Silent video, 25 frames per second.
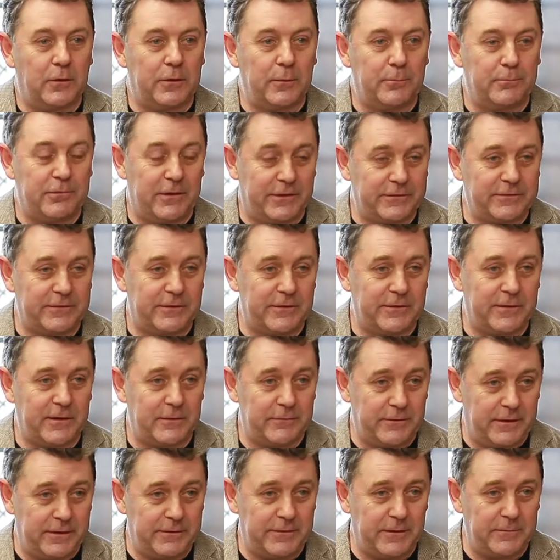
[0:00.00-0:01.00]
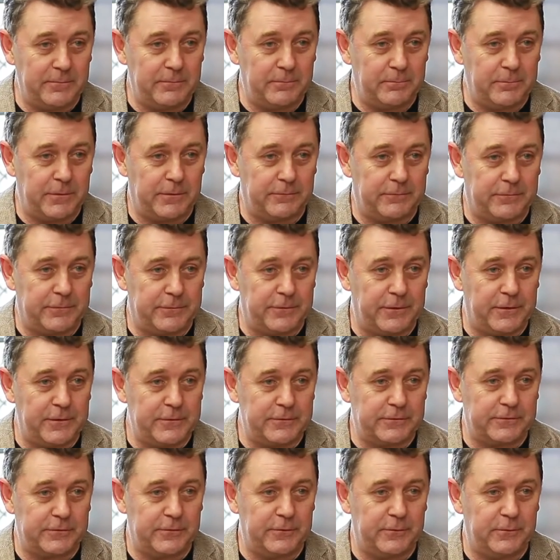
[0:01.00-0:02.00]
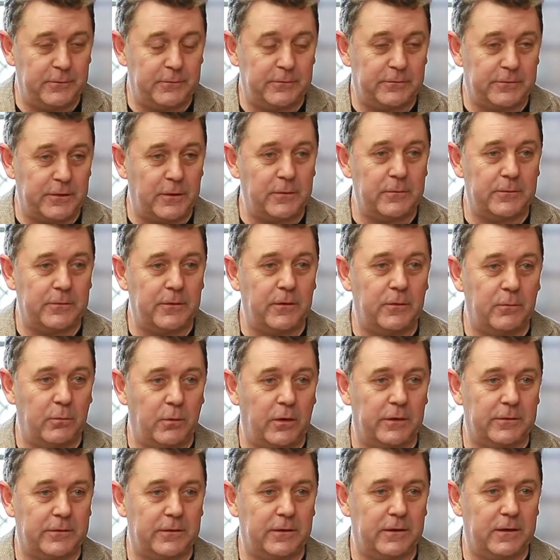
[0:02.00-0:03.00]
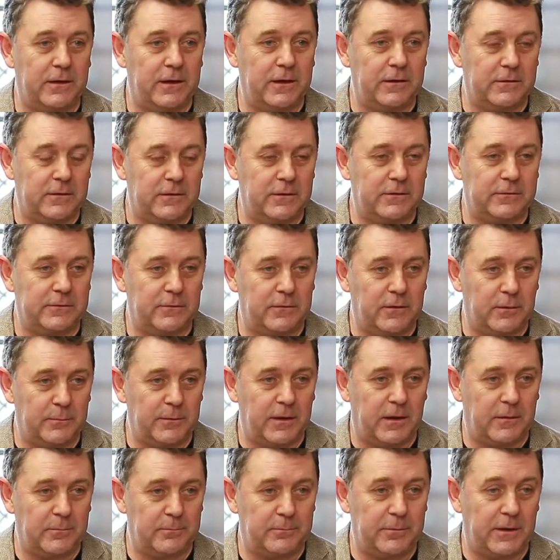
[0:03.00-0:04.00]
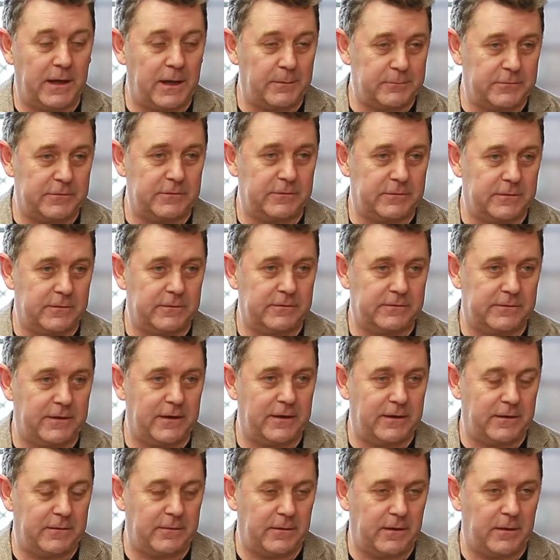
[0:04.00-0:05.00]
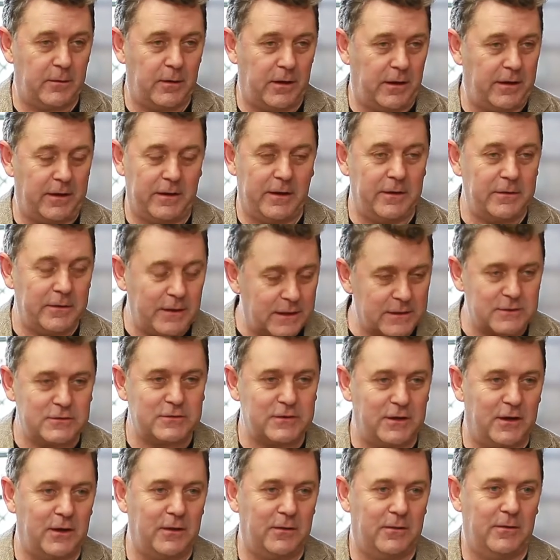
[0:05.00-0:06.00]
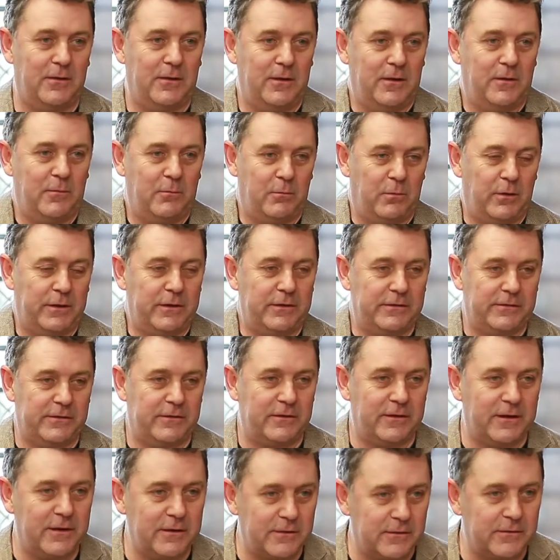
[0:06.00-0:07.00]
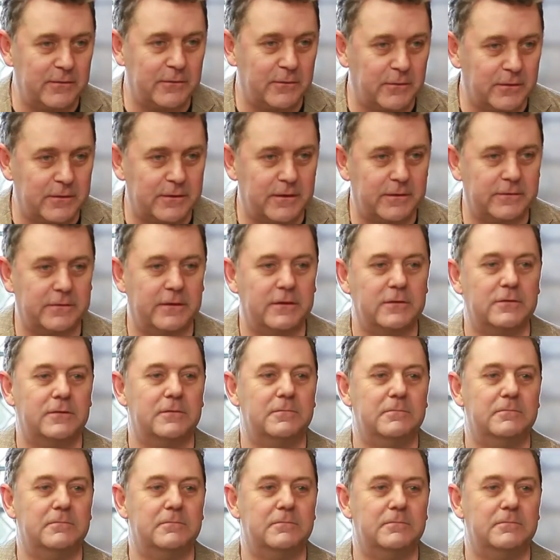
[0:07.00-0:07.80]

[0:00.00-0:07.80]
the president of Eden, but for those who don't know what Eden is all about, perhaps you could say, in a nutshell, what is the Eden organization?